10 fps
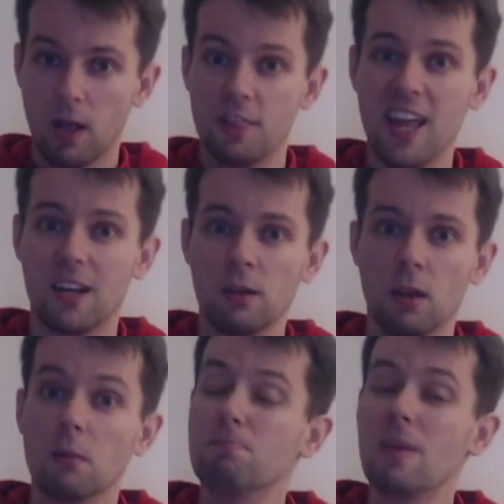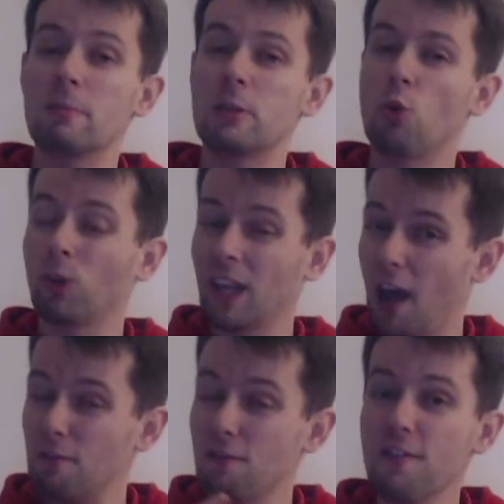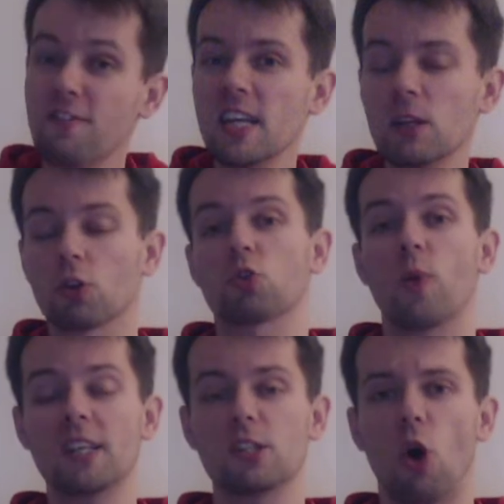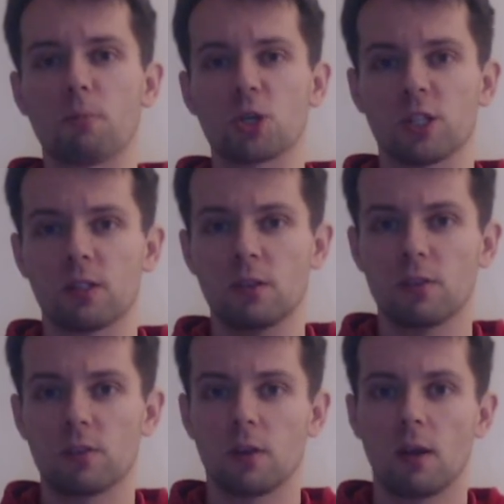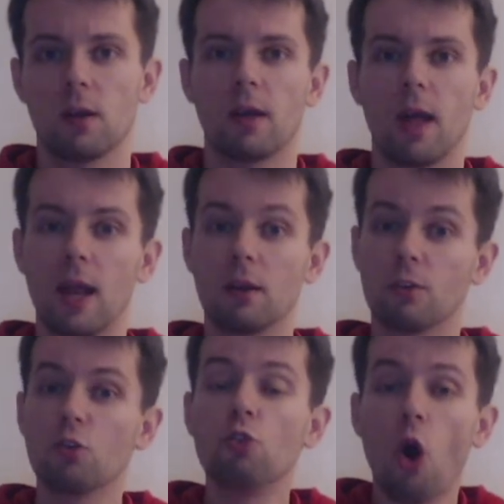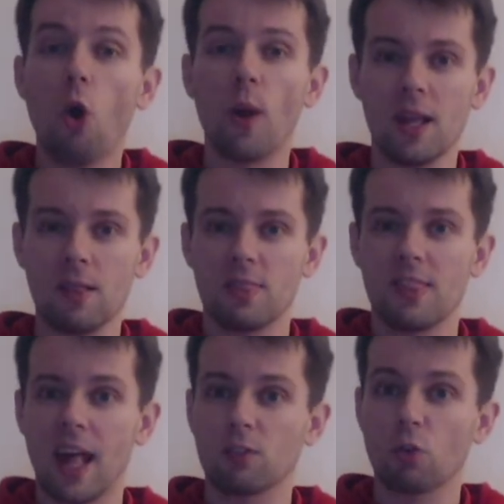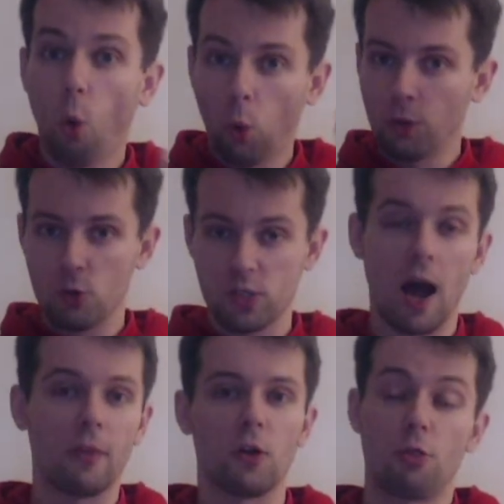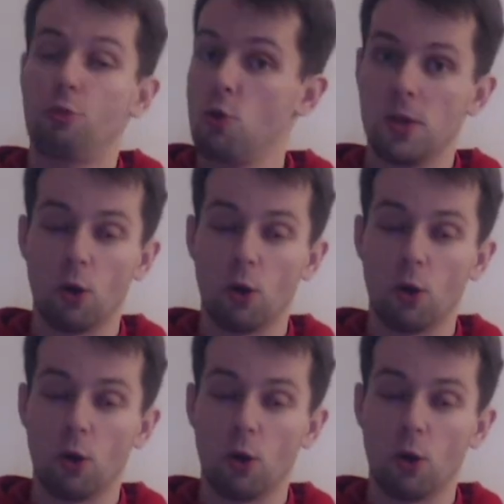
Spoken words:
then maybe you only have 15 or 20 options, and knowing that all those other 30